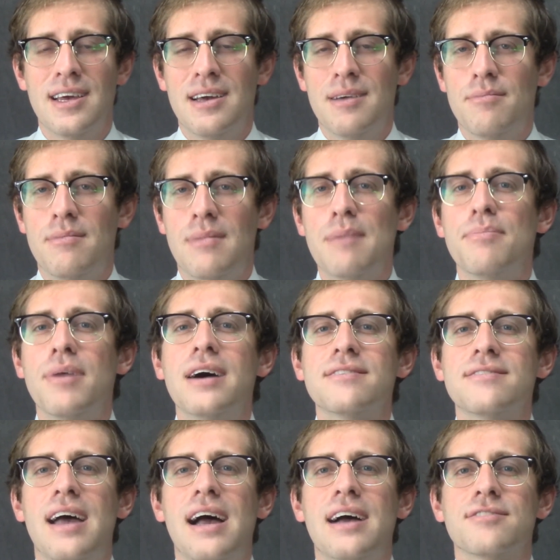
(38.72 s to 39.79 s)
My boss
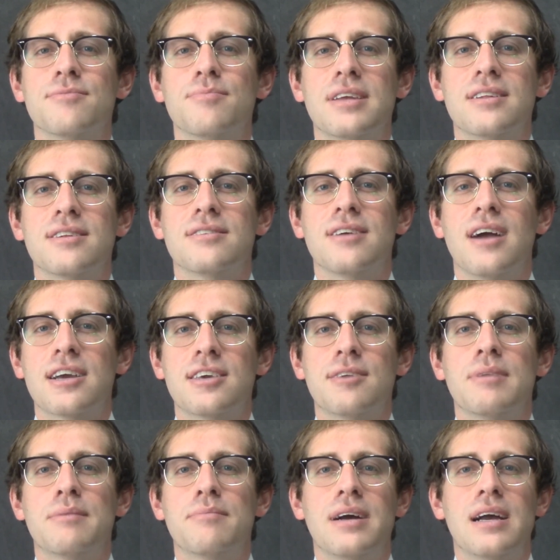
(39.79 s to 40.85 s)
asked me to
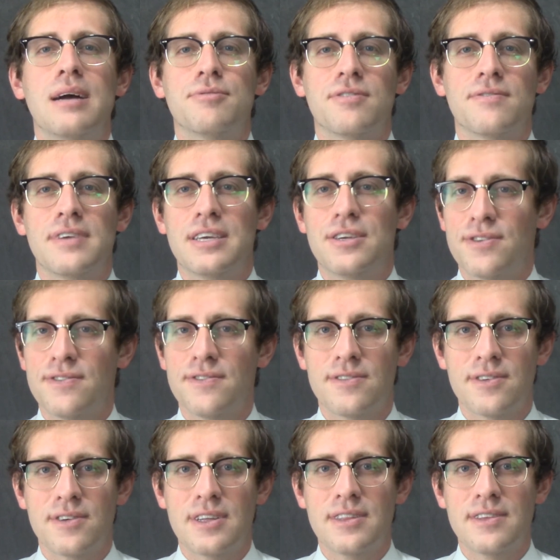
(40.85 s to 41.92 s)
document my observations
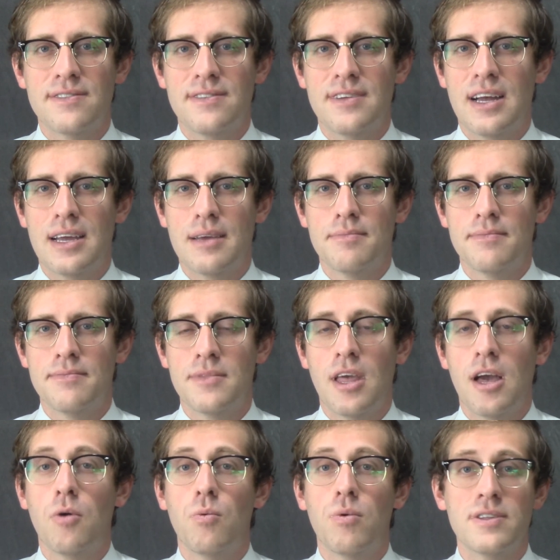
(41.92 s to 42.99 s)
during this time,
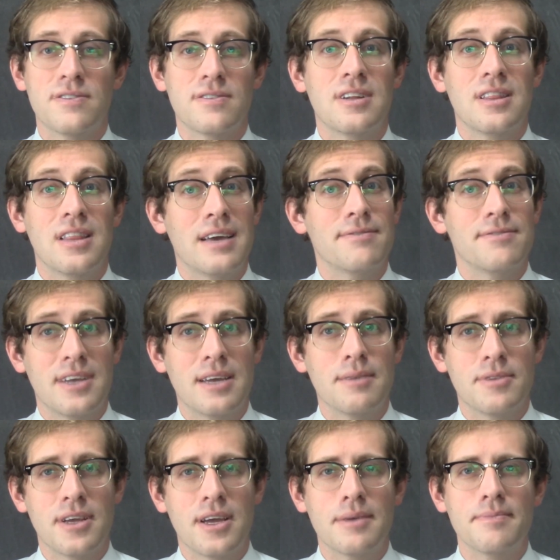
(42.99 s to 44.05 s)
a once in a lifetime
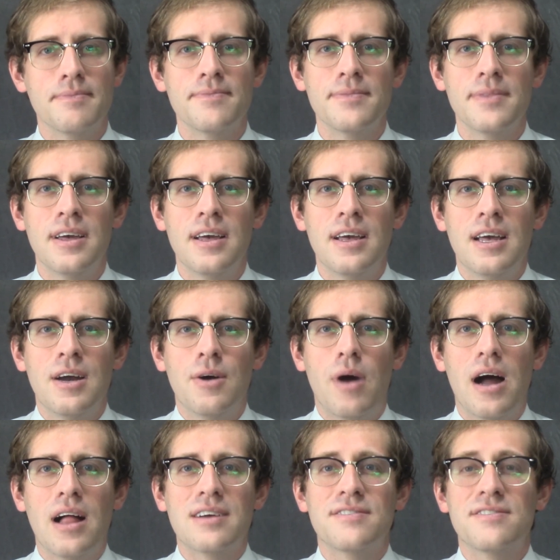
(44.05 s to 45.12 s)
time,
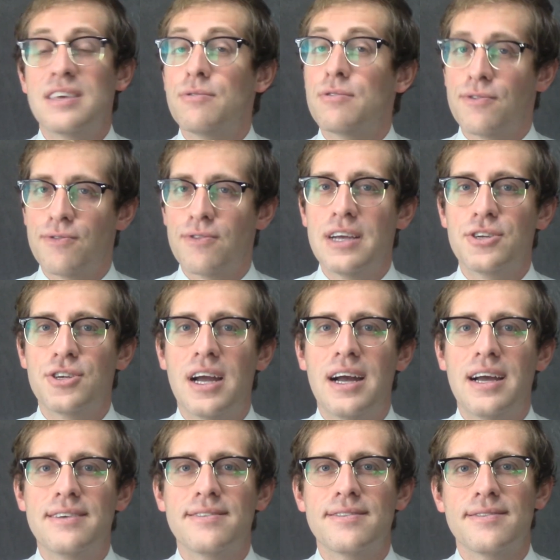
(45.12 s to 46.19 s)
while I see with fresh
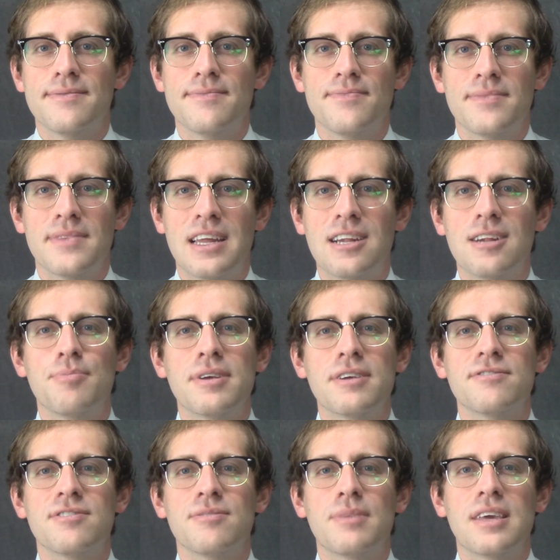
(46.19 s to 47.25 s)
eyes. And it
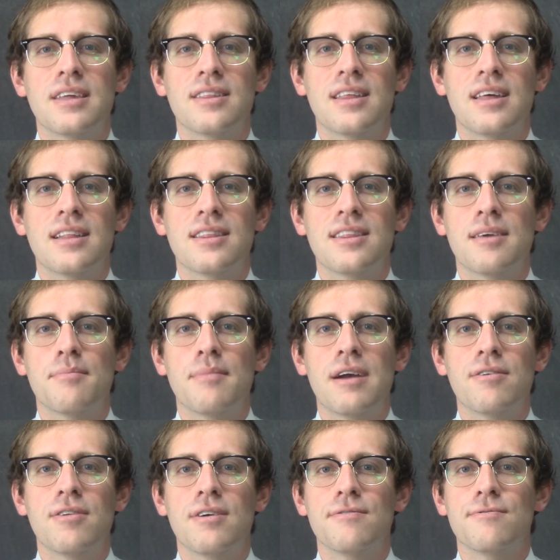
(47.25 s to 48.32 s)
appears to me that the
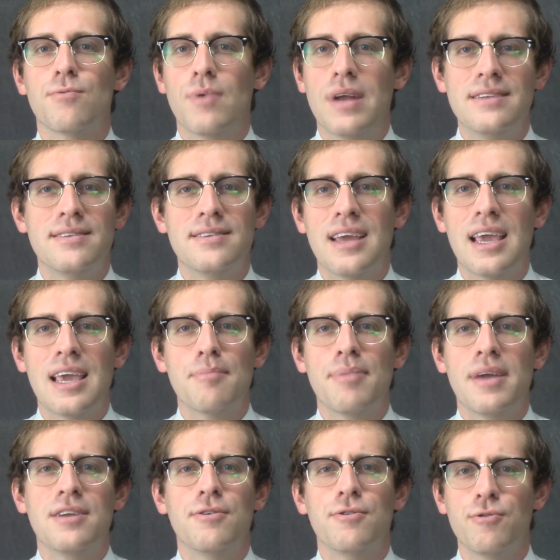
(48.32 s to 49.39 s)
amount of red tape
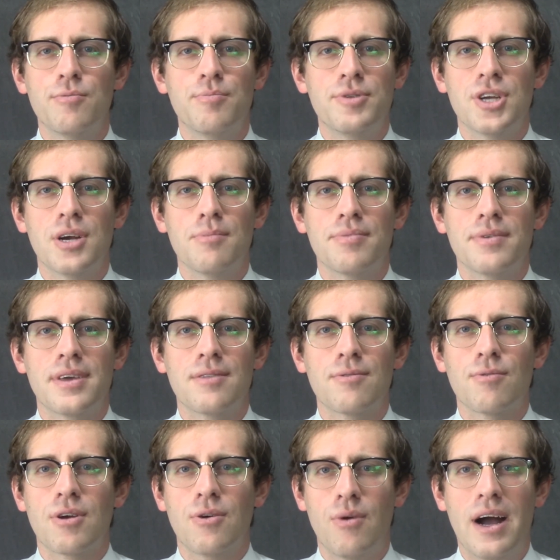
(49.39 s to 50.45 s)
and hoop jumping
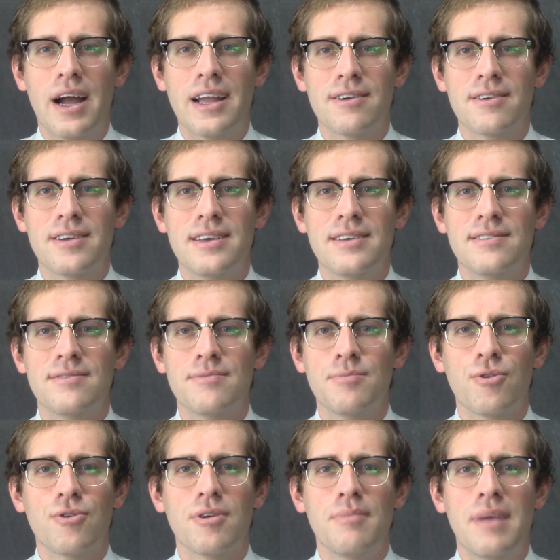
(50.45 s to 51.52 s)
required is
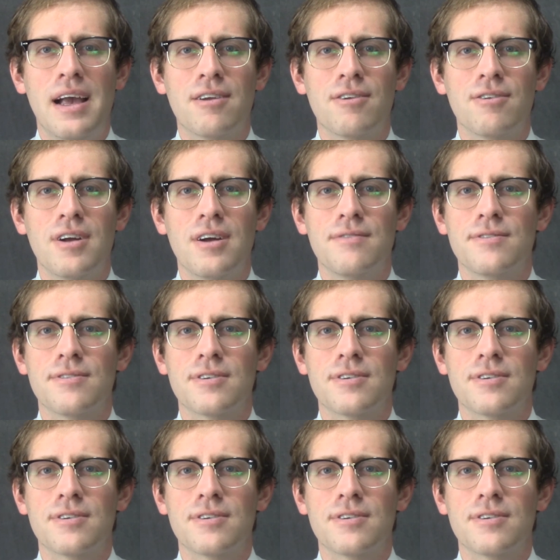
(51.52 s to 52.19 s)
more a matter of